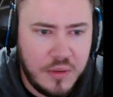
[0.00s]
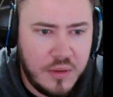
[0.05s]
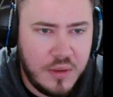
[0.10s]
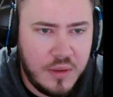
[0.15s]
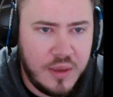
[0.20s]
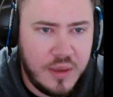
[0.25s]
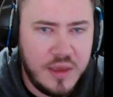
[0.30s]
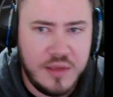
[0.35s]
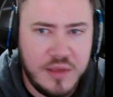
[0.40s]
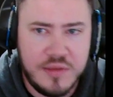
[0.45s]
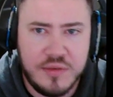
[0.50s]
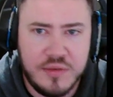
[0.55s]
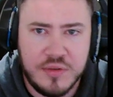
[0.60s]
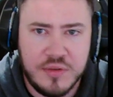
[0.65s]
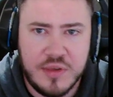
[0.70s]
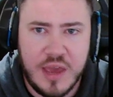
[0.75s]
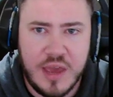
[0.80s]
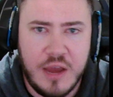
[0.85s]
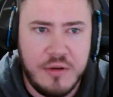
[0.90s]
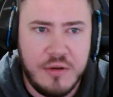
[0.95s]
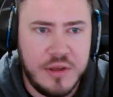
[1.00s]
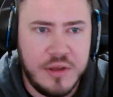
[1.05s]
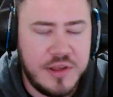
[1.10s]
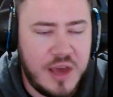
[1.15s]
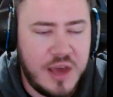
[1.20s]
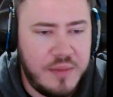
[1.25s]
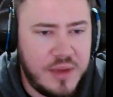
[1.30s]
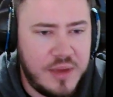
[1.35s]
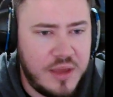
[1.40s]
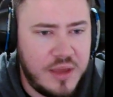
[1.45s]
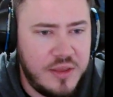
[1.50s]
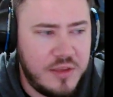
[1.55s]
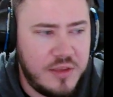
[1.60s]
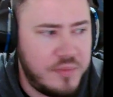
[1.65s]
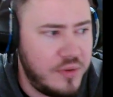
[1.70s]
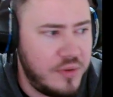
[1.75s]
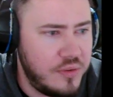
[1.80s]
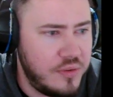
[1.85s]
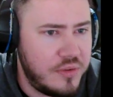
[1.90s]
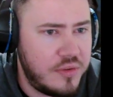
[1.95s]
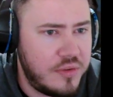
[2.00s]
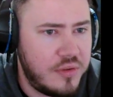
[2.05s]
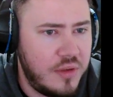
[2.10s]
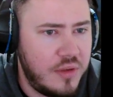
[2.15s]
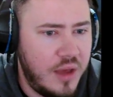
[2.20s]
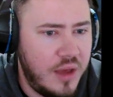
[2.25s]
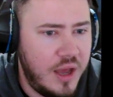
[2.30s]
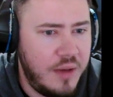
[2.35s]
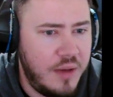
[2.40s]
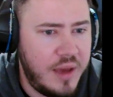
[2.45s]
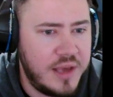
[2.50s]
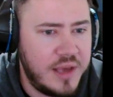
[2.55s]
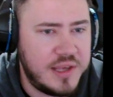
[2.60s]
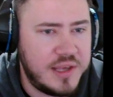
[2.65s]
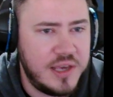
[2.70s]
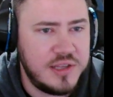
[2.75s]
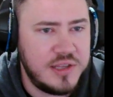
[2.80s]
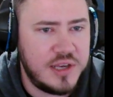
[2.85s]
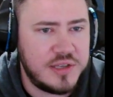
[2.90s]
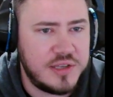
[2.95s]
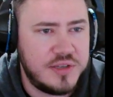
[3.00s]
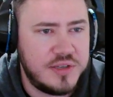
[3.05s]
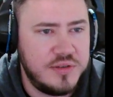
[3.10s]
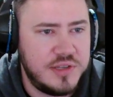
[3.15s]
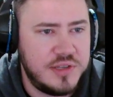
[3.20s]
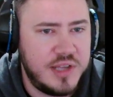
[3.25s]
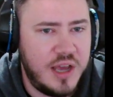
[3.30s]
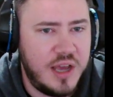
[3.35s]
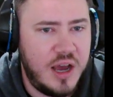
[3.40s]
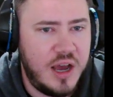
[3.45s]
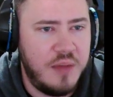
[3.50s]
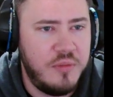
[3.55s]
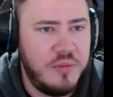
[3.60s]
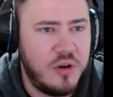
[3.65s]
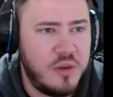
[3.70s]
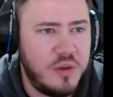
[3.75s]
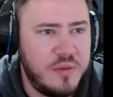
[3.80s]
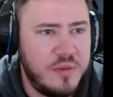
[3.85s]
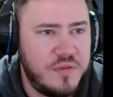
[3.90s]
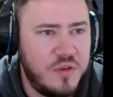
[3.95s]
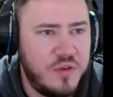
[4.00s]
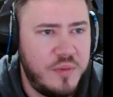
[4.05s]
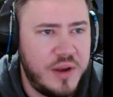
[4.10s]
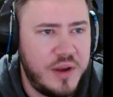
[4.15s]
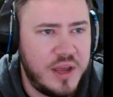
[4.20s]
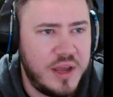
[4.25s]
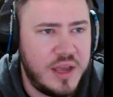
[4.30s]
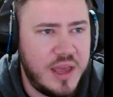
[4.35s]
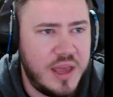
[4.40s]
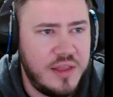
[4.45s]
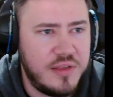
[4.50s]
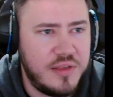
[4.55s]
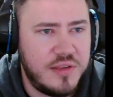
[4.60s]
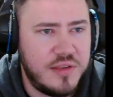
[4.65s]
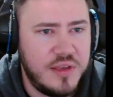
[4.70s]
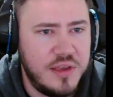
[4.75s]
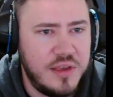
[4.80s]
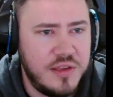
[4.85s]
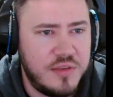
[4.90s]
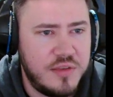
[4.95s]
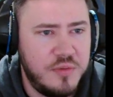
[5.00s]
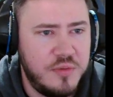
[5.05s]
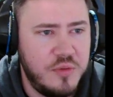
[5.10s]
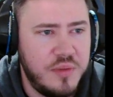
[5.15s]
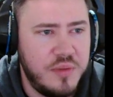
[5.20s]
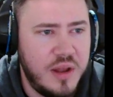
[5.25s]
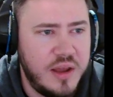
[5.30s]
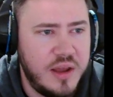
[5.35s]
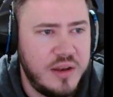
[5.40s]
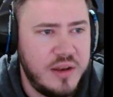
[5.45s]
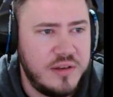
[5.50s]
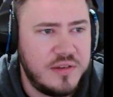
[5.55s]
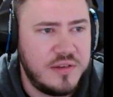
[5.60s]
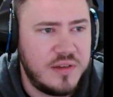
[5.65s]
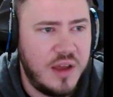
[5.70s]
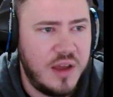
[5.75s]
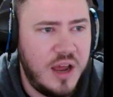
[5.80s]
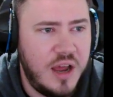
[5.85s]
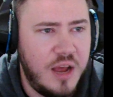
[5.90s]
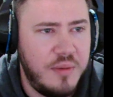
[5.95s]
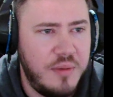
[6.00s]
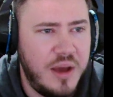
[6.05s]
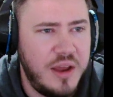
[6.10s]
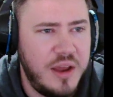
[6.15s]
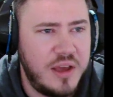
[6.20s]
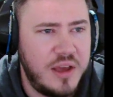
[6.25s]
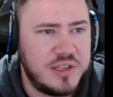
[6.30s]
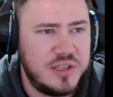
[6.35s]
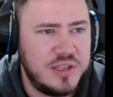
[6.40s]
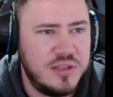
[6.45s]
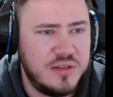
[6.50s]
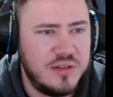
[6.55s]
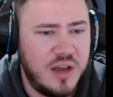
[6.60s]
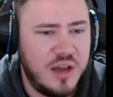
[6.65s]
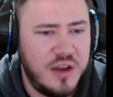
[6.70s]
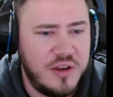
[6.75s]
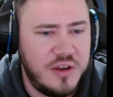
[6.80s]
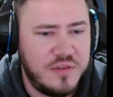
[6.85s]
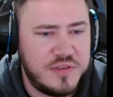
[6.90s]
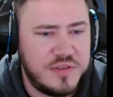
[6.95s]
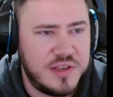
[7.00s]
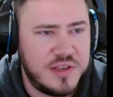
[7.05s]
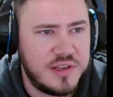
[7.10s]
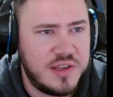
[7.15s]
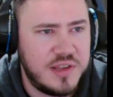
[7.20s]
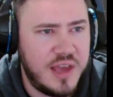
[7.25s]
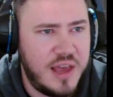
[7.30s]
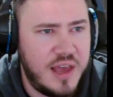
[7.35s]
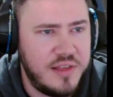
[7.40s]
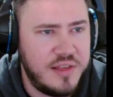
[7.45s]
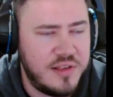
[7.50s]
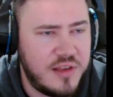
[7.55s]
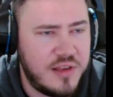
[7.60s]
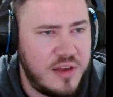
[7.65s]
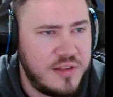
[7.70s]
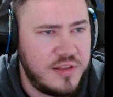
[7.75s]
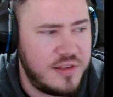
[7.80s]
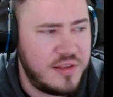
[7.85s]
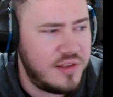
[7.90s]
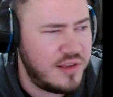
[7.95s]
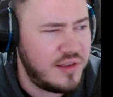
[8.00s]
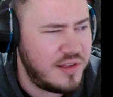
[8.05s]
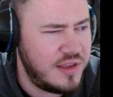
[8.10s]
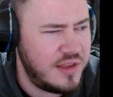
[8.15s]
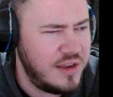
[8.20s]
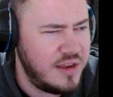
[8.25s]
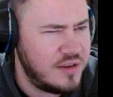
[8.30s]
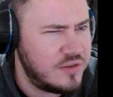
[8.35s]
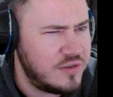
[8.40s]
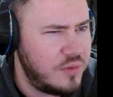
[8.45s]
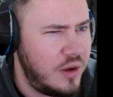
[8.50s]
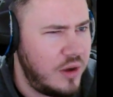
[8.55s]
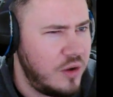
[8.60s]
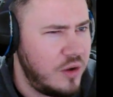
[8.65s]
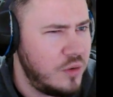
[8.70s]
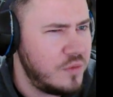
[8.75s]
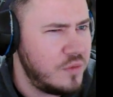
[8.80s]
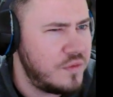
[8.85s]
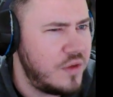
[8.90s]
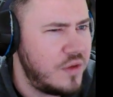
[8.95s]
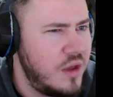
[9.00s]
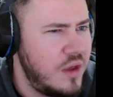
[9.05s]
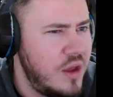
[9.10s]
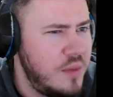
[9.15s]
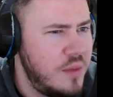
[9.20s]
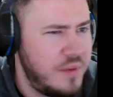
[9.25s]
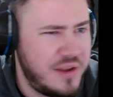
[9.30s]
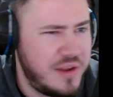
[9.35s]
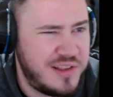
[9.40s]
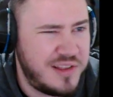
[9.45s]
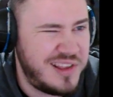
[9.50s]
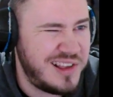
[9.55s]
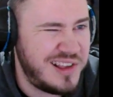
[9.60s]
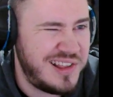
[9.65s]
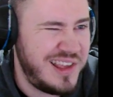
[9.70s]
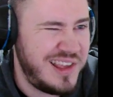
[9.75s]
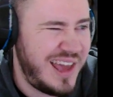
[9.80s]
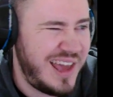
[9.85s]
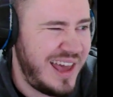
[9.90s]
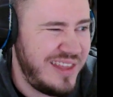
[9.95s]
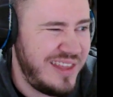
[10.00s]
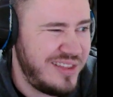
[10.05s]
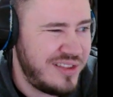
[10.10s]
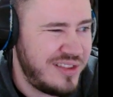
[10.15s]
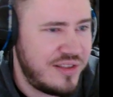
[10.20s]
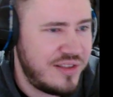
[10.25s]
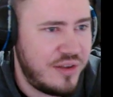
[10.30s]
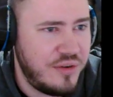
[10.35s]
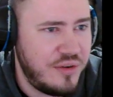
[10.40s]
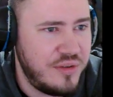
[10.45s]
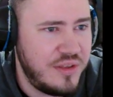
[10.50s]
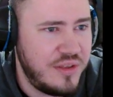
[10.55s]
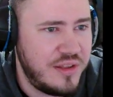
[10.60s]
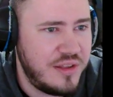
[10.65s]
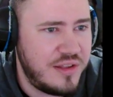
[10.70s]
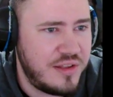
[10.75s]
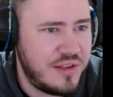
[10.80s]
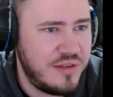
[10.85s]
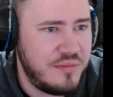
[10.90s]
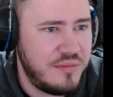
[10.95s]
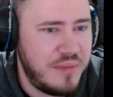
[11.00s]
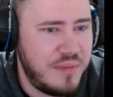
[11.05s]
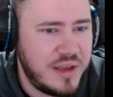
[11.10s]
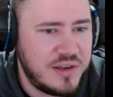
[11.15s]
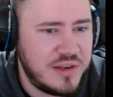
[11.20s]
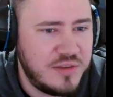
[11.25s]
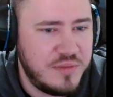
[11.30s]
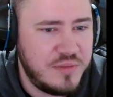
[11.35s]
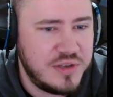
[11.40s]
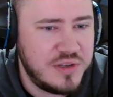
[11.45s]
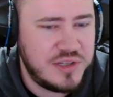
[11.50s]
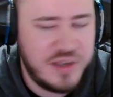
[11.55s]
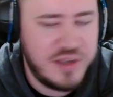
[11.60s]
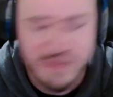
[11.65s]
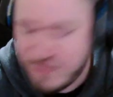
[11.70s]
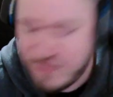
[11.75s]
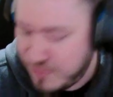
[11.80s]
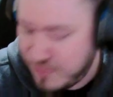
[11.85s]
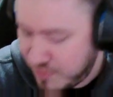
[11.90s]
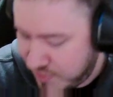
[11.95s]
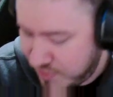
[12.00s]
it is still scary jamming in these pulls. A King Jack suited here. I'm not going to be 4-betting against the small blind. I only have 60 hands. This guy's a 16-12, but it's 60 hands, so it doesn't make too much difference.